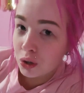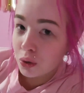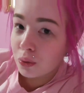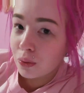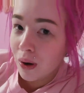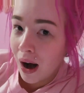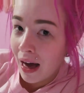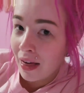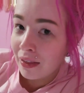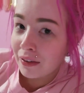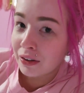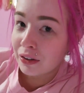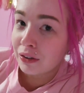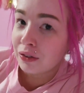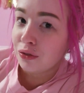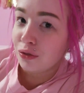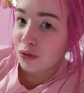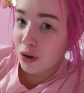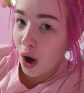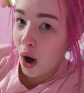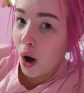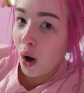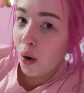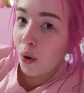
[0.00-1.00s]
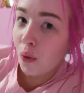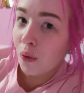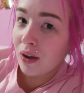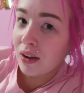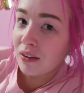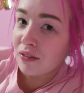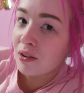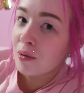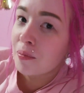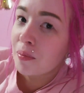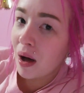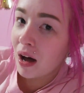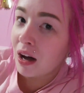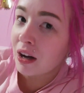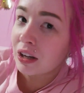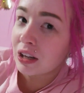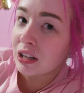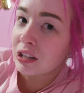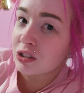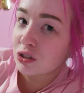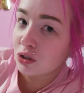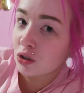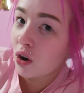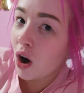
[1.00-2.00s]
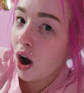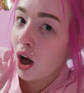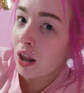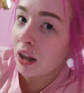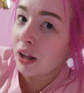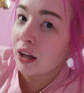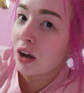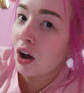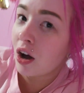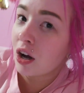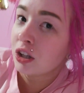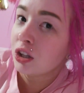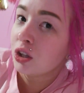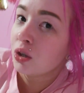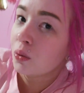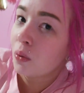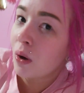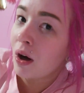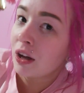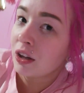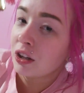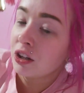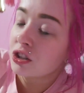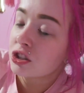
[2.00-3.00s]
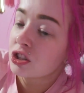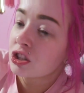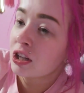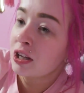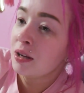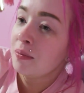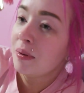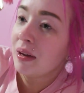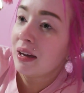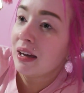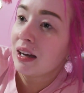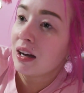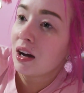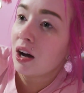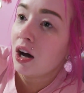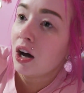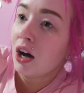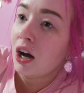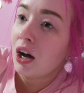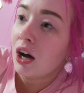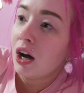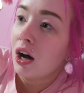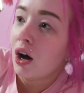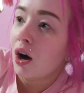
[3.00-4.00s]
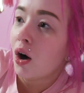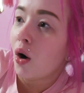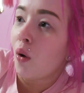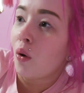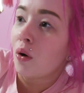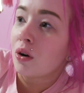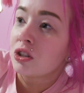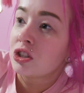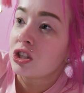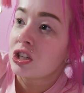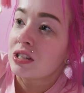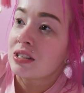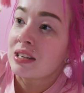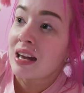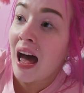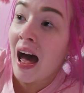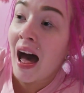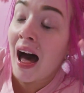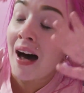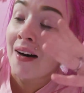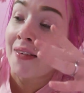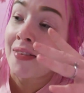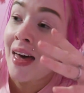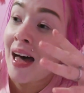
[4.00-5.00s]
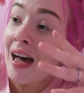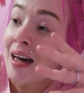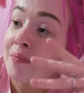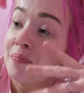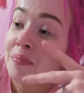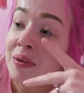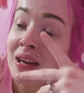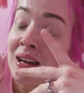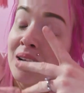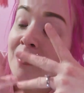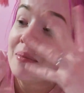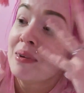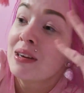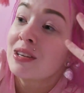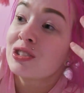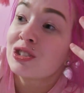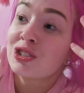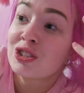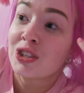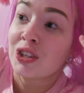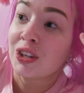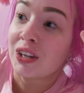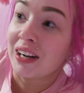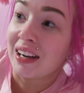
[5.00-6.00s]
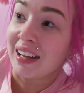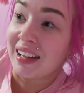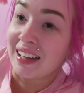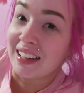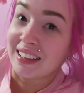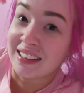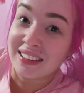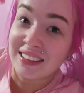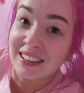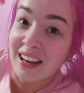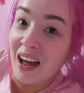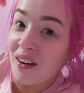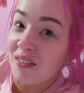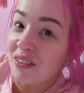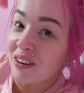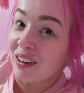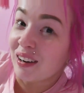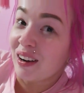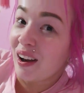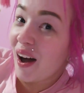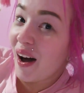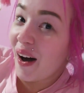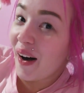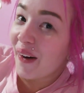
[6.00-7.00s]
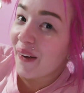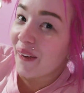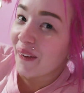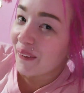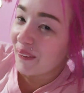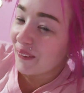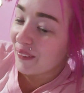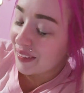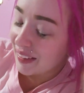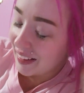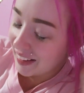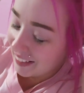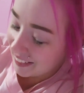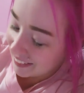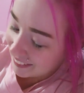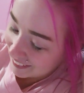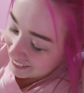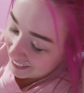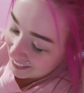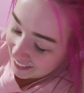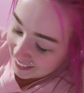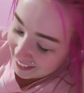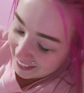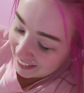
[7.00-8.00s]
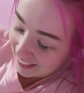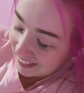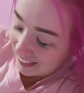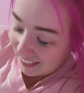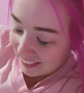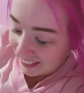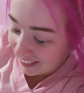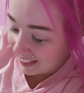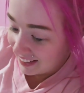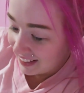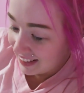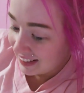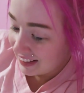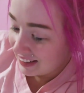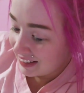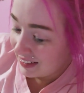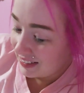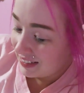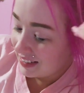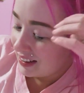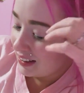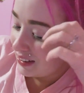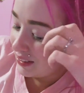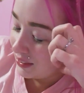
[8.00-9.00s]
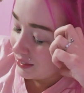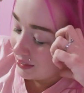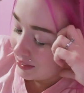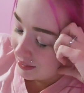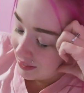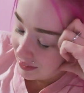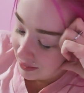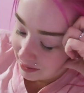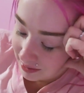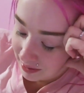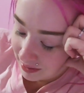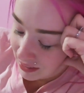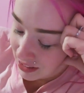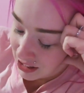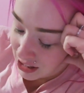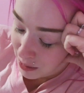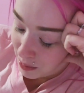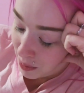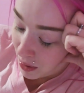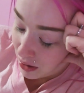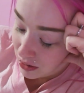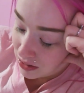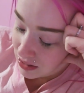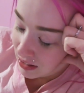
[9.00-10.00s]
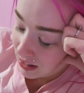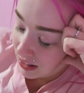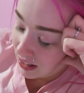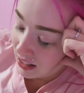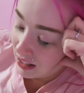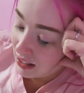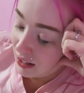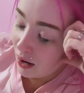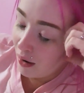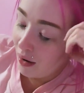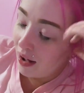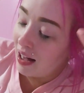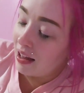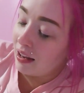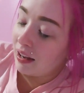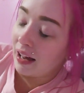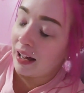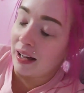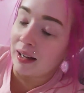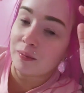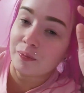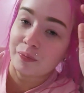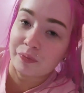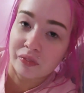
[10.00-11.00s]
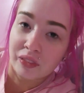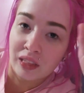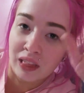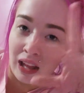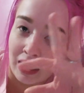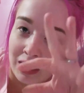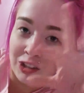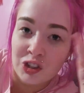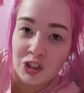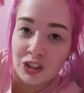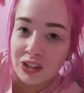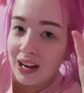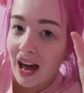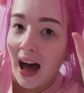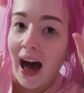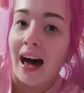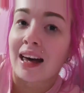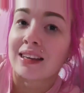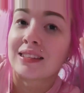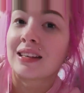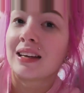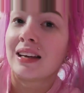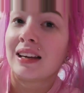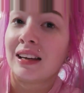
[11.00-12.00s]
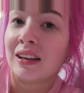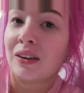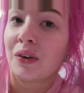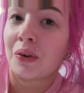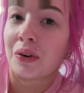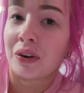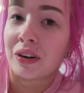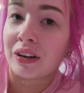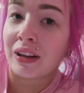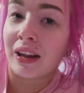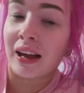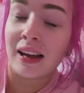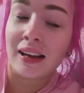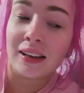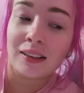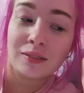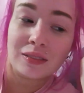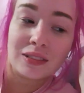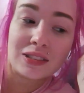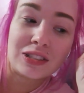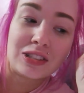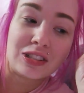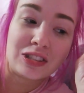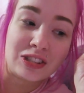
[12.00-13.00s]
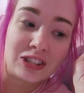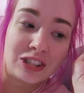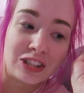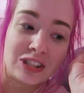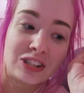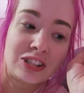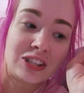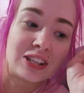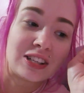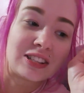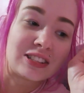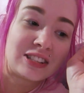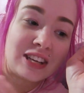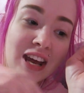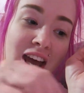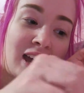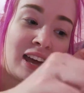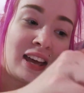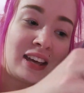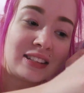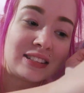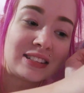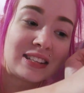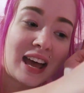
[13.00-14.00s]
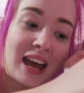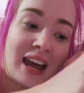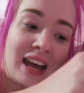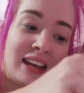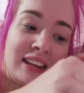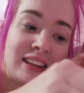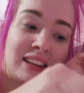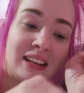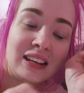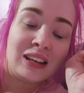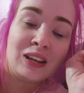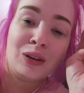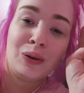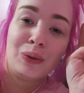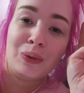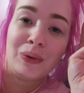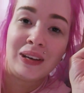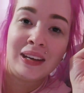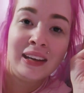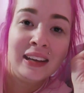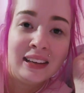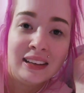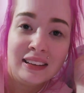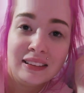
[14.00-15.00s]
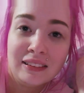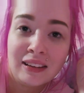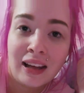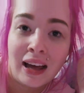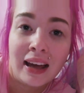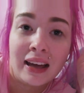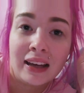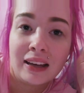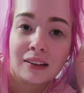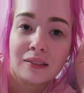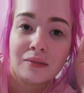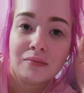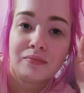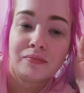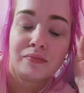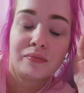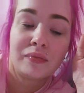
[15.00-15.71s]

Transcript: you rather know if a bug is crawling on you while you're sleeping? Or just have that be a mystery and never know? Like, I don't know. Supposedly, you know how like legend has it, or like statistics say that you eat like